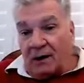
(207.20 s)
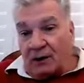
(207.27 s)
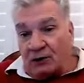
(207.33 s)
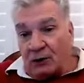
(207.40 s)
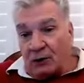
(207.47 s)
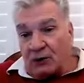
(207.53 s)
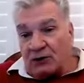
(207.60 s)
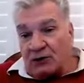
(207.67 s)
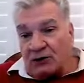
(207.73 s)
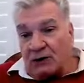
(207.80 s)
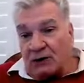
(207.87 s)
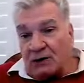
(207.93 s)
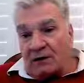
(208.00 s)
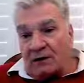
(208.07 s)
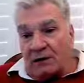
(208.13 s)
So you see
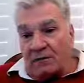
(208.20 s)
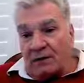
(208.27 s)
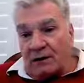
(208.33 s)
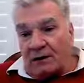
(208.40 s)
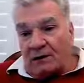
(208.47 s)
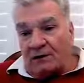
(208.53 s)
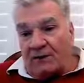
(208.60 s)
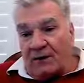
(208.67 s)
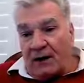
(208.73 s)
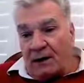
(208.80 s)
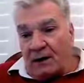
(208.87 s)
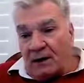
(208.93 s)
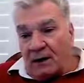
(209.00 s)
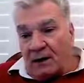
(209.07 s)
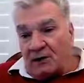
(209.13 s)
that everything is
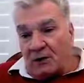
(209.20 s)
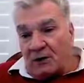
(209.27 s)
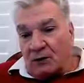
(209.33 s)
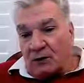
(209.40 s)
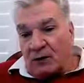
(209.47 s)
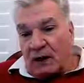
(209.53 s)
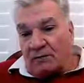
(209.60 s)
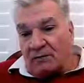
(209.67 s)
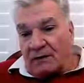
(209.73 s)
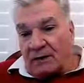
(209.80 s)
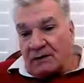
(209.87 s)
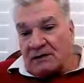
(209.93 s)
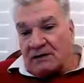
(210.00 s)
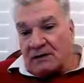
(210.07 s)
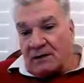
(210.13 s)
fine. So you have
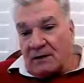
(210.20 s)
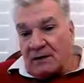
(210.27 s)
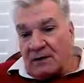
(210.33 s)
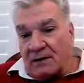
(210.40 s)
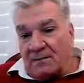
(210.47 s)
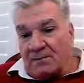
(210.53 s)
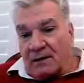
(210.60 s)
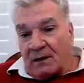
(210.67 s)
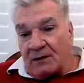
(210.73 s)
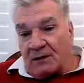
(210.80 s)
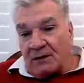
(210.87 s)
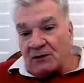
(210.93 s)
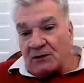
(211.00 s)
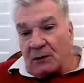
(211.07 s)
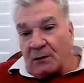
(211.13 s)
this,
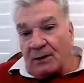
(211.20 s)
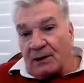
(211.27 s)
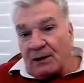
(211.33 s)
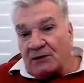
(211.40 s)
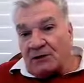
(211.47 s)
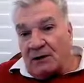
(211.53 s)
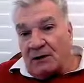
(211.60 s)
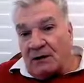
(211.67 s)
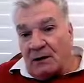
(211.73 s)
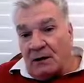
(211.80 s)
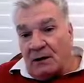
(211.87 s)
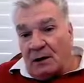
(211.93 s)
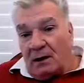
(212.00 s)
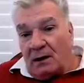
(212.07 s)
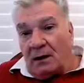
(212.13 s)
this operation,
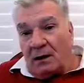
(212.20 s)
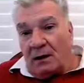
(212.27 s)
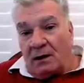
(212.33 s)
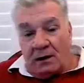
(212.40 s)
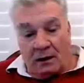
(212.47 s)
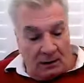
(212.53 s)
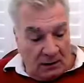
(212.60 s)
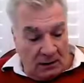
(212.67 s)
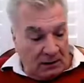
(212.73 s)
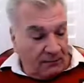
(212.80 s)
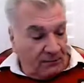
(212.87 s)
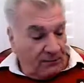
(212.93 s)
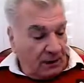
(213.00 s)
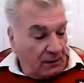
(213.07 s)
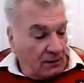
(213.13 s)
and if
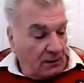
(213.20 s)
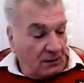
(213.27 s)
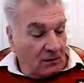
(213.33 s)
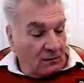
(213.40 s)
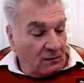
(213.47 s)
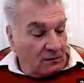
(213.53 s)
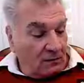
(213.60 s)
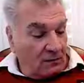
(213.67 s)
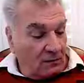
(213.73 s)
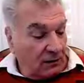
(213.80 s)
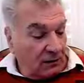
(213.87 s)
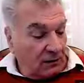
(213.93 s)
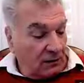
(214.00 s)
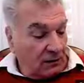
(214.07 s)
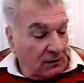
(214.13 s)
I go to
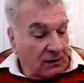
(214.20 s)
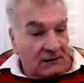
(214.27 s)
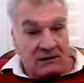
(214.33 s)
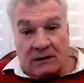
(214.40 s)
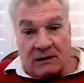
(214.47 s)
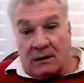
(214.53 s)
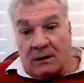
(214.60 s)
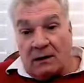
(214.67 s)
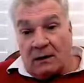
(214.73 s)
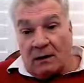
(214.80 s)
here, let's see.